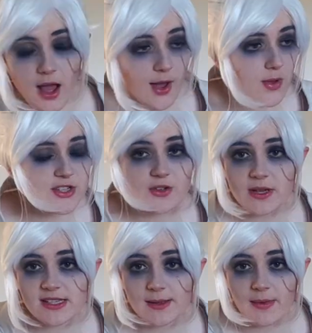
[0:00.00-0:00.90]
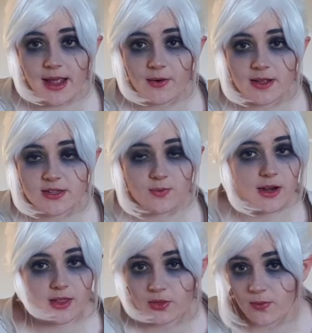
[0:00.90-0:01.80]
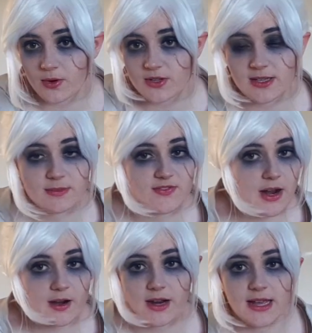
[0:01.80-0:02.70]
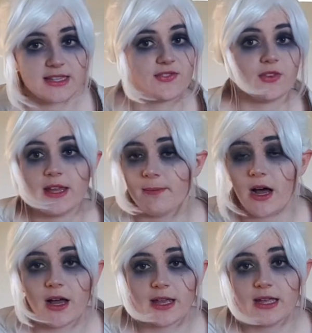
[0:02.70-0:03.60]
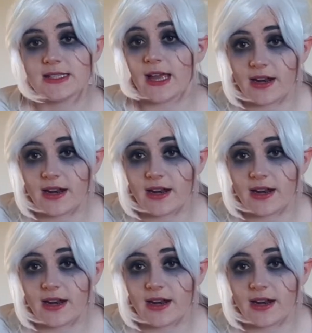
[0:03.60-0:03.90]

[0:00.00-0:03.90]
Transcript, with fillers: I was doing some errands running through some various flea markets